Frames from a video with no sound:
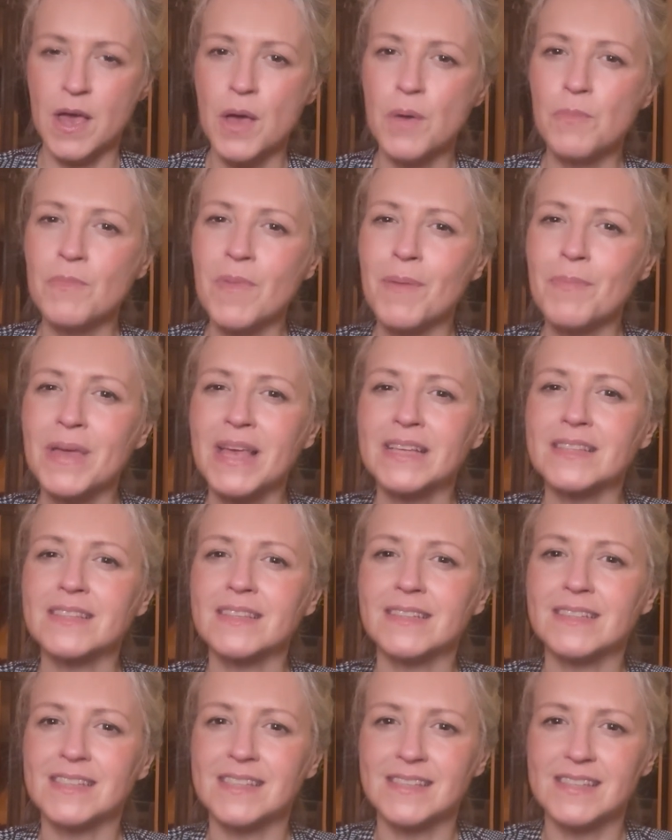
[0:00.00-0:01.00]
Maybe it's a
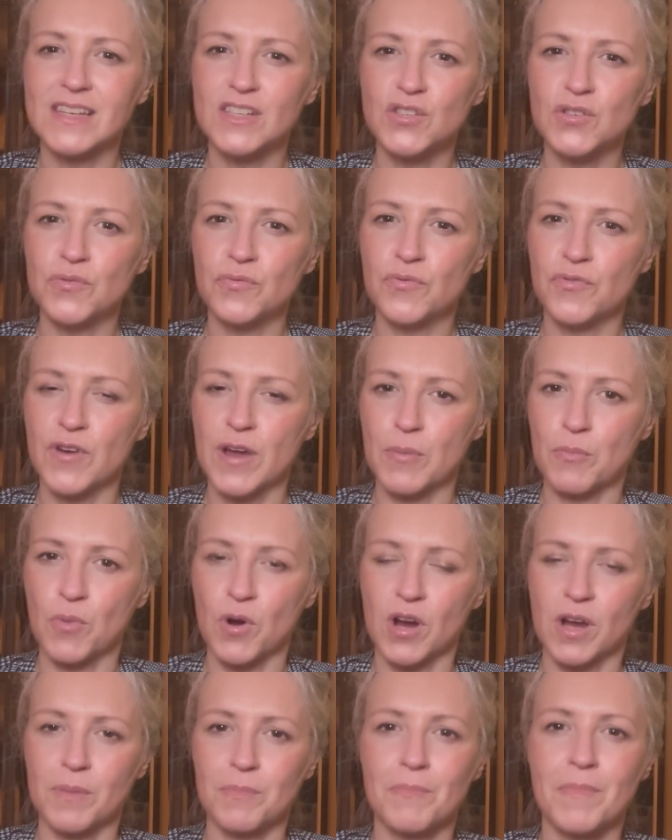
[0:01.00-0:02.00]
decision
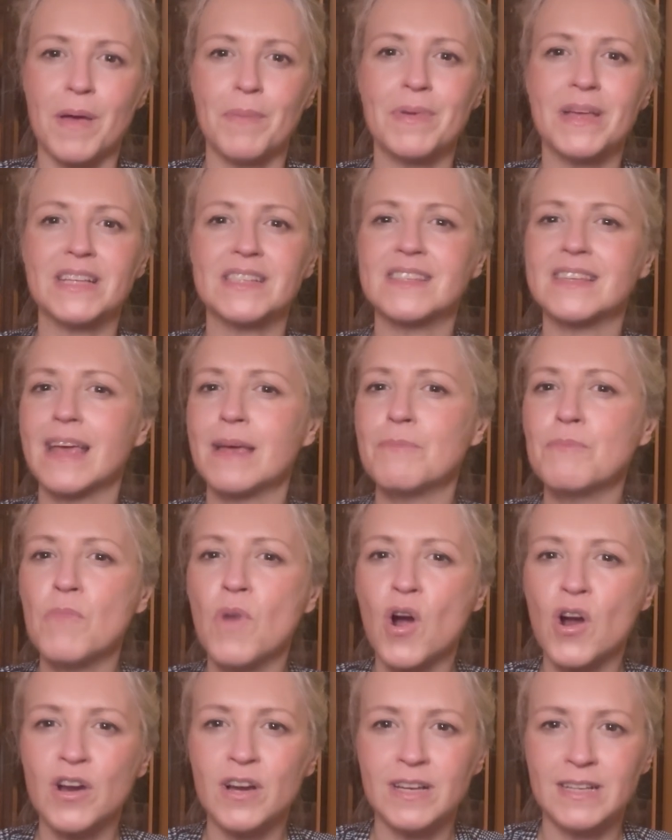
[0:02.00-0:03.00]
framework, maybe it's a
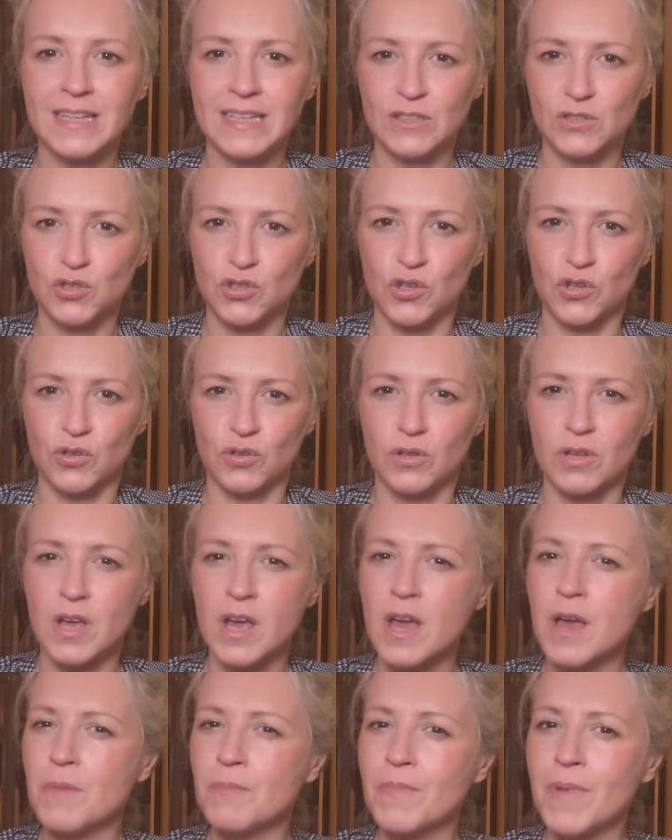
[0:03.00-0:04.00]
marketing tool,
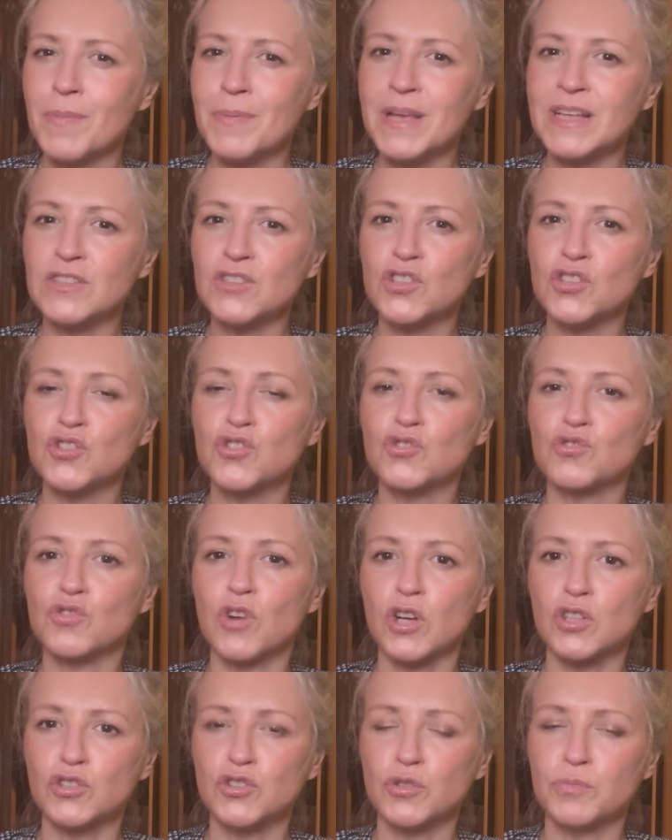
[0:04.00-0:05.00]
maybe it's a
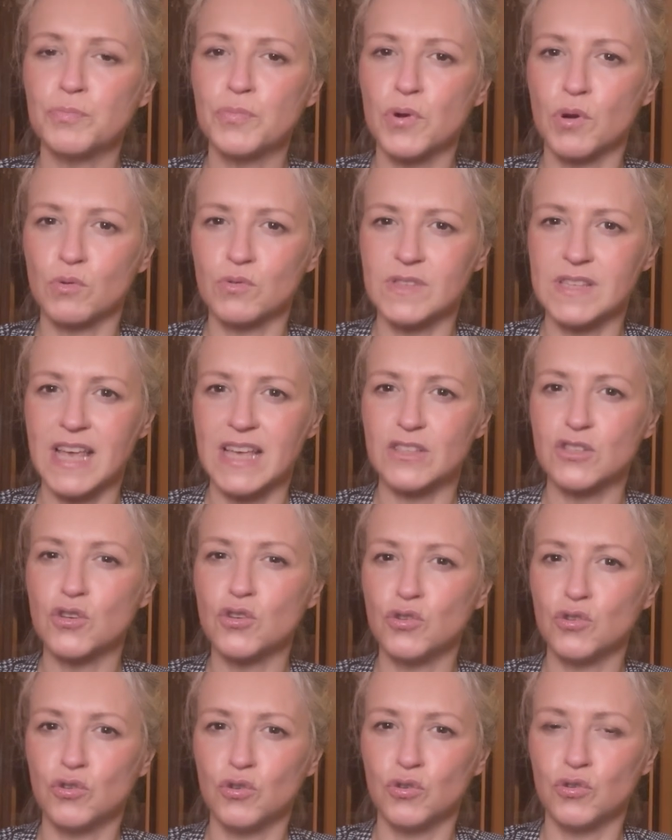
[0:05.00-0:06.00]
structured process
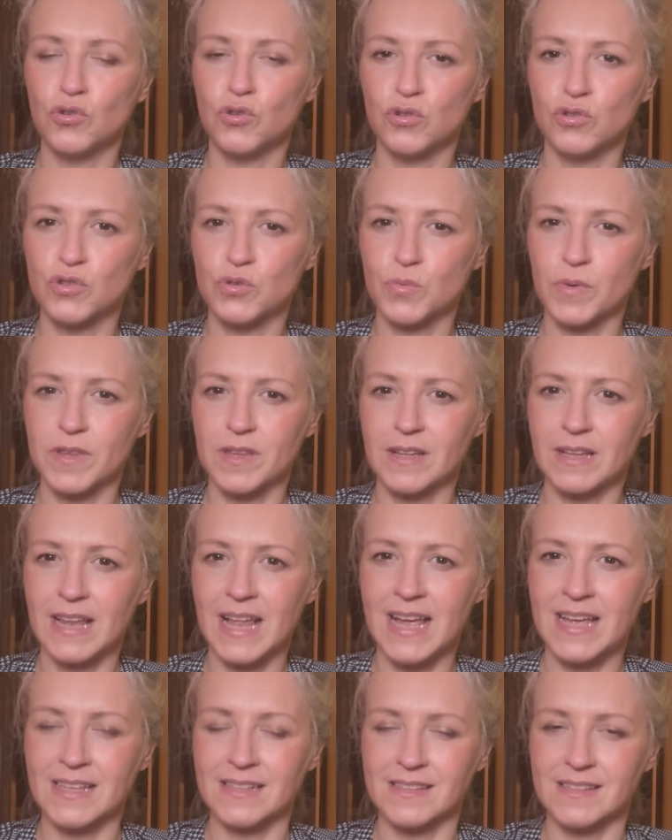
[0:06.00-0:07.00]
you use with
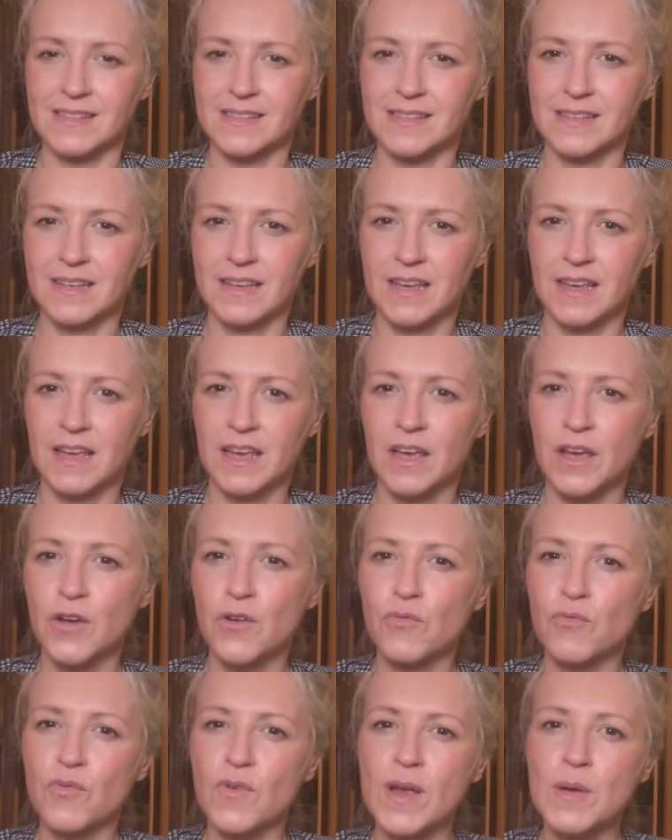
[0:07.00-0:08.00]
clients.
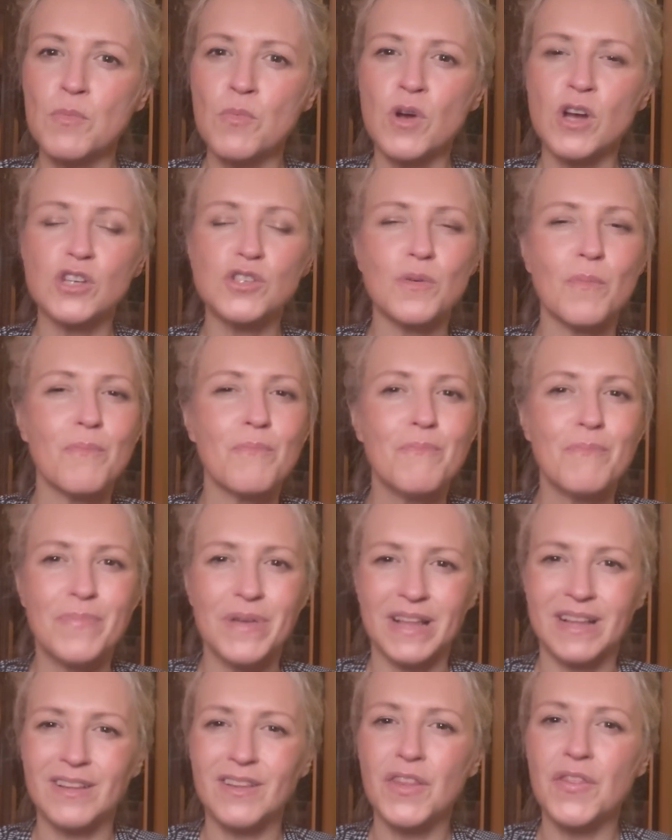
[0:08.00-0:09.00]
Frameworks
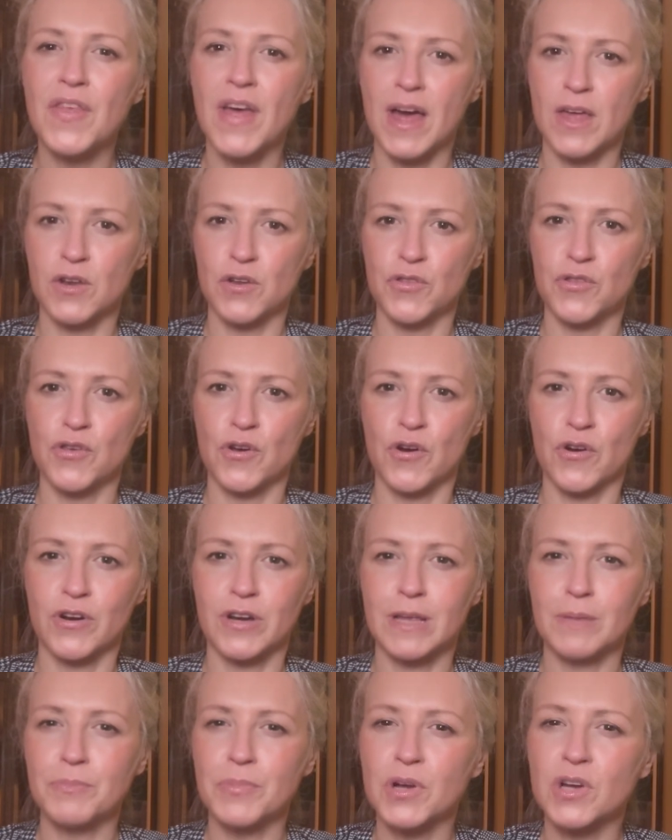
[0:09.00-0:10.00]
build that
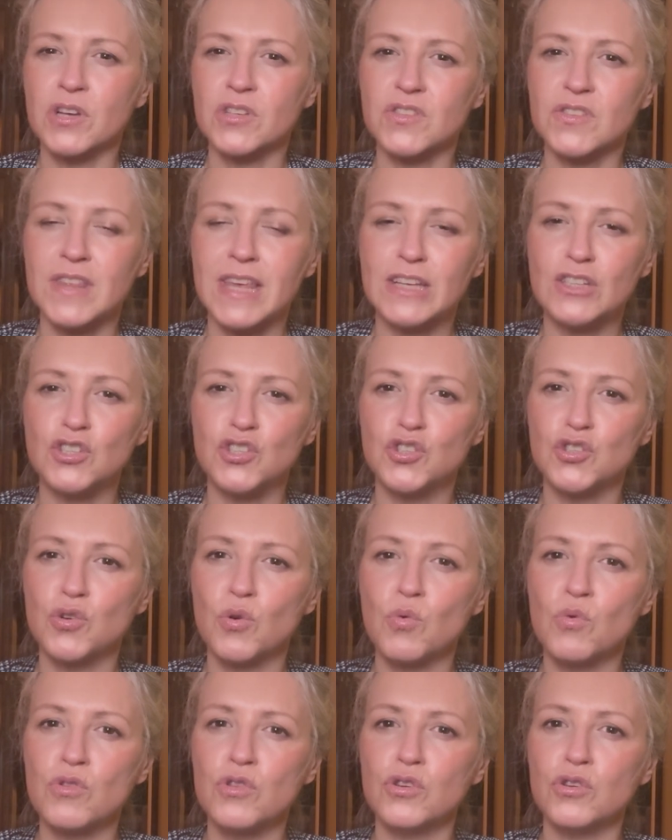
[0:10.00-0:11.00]
authority because they
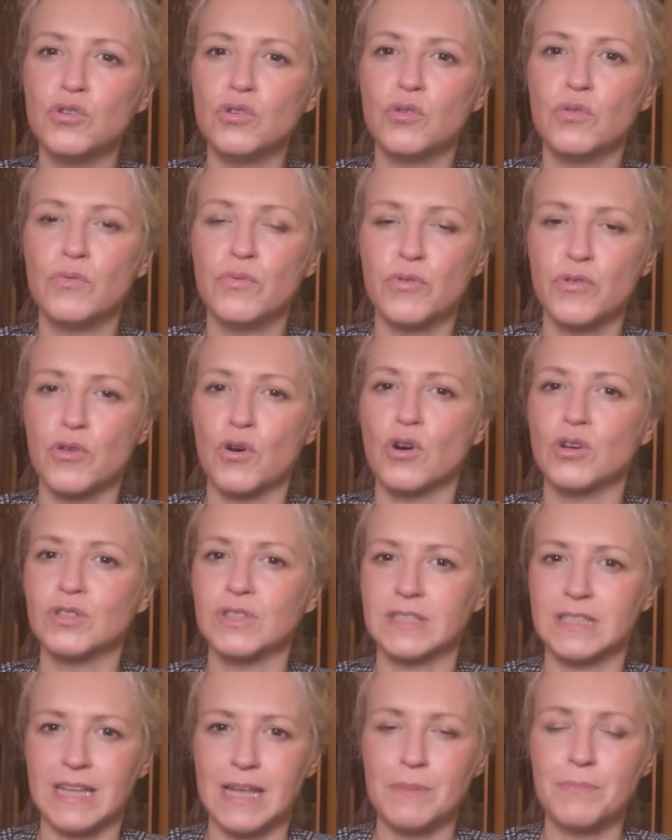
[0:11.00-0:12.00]
show that you've
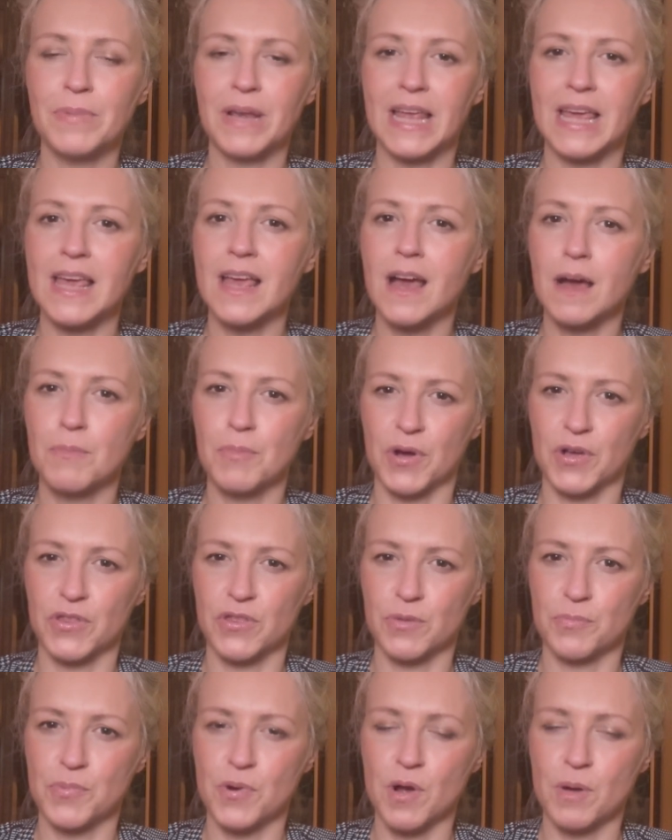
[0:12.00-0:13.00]
thought deeply about the
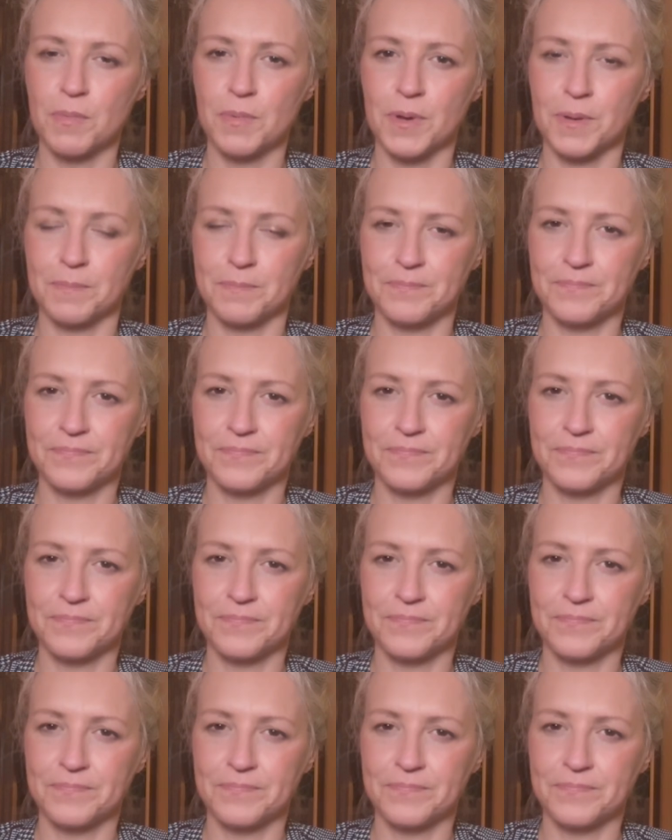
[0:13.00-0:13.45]
problem.